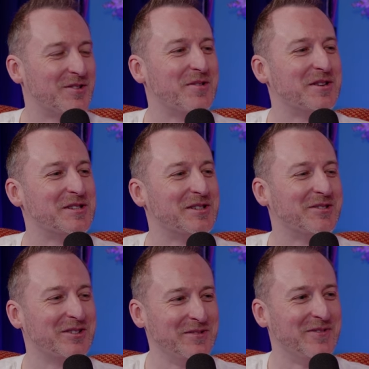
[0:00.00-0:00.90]
Do you know what his
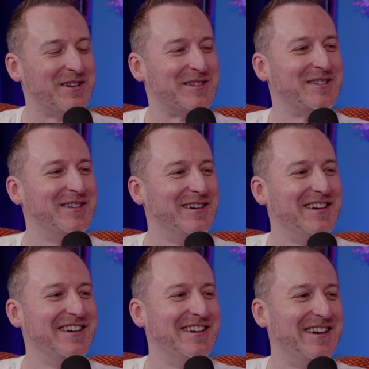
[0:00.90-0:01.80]
slogan was?
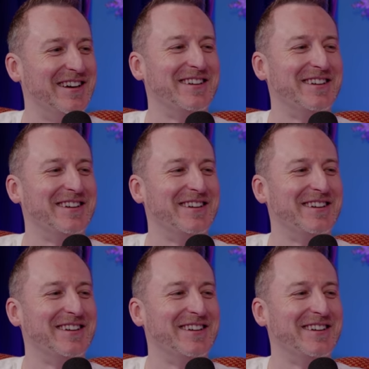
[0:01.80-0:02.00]
What?